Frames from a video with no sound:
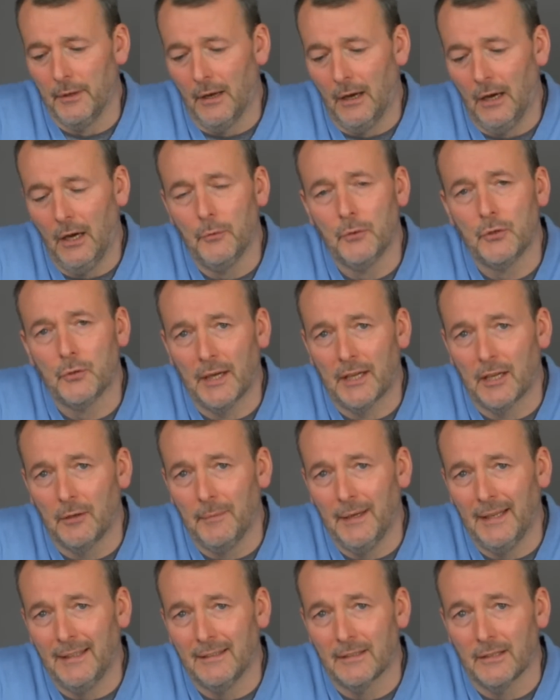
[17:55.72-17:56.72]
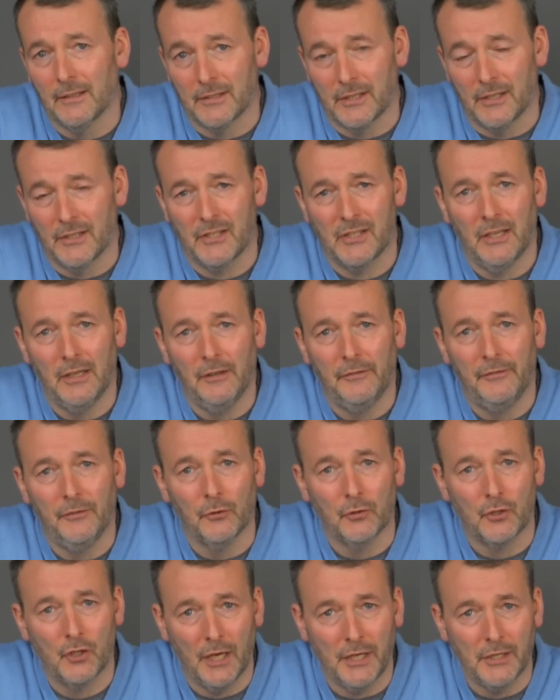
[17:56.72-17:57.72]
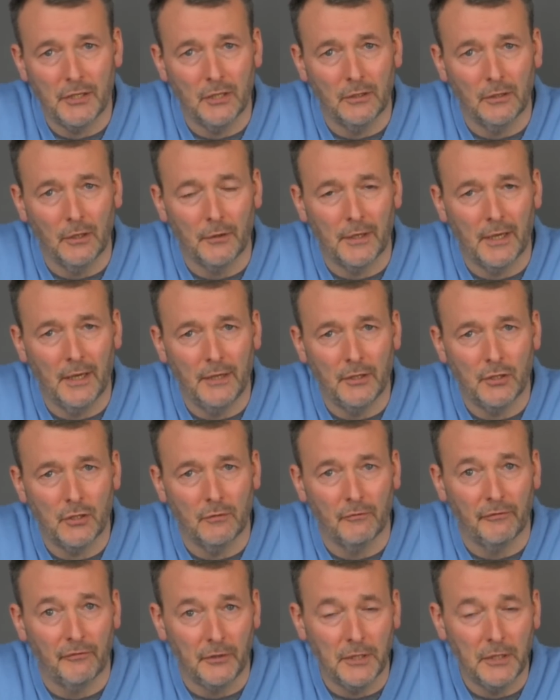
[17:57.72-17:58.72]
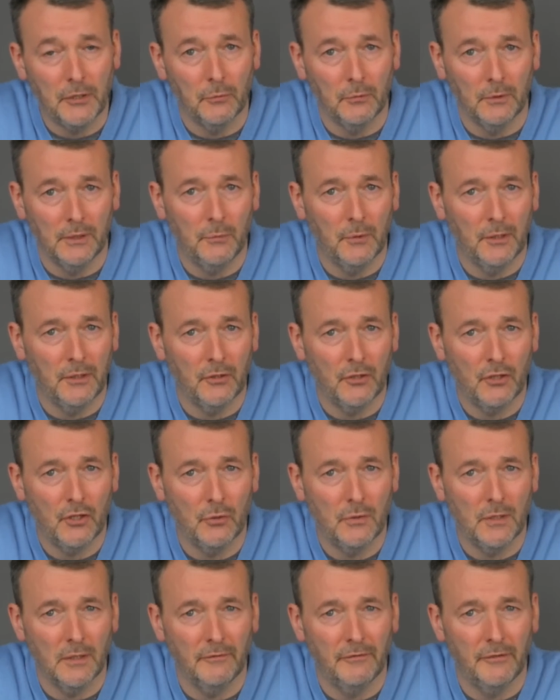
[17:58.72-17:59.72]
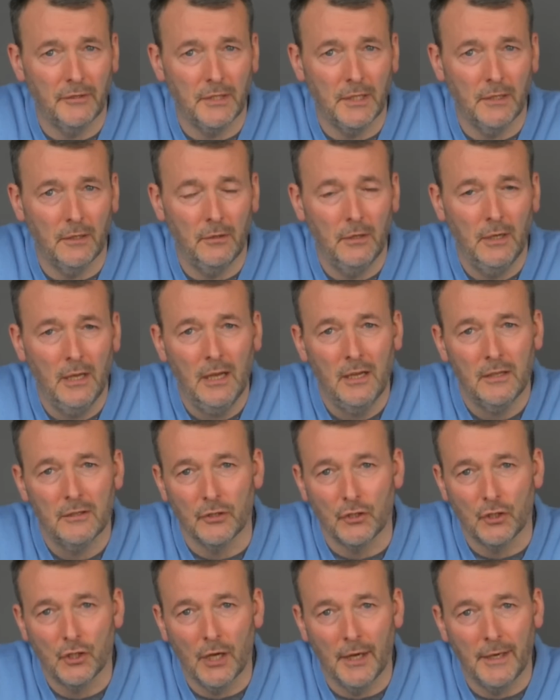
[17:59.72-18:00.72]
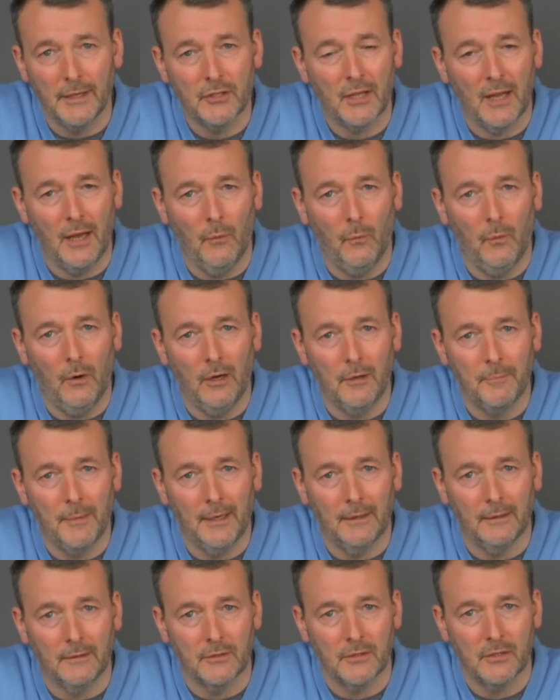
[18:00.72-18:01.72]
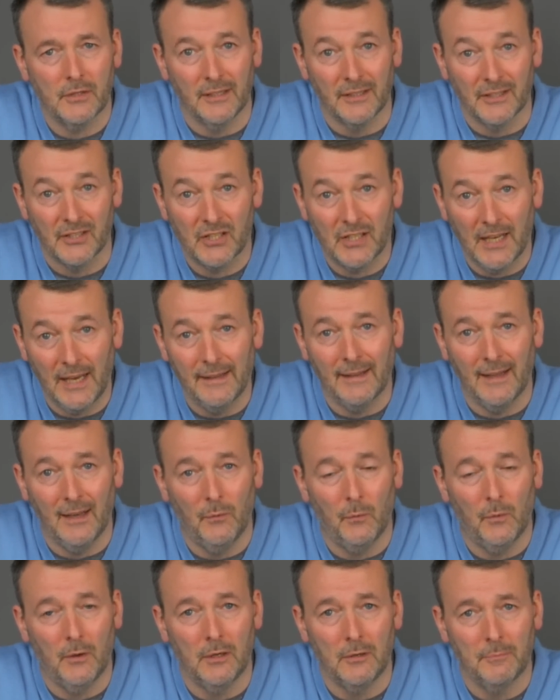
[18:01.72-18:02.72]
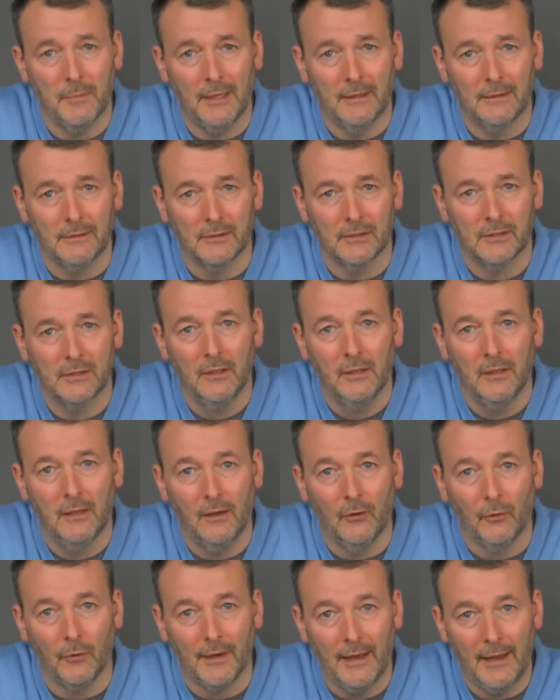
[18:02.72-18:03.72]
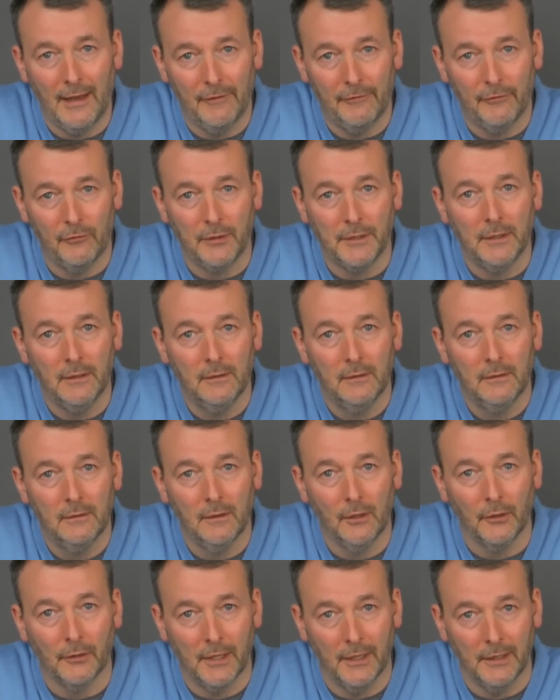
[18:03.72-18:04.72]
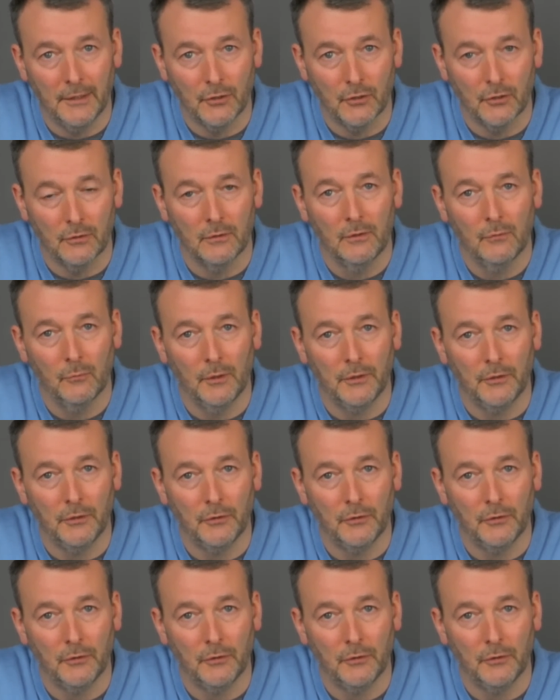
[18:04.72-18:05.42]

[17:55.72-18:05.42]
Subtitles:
I would recommend, as I say, if you're changing location frequently when you're shooting video, to change that white balance and set that white balance on every occasion when you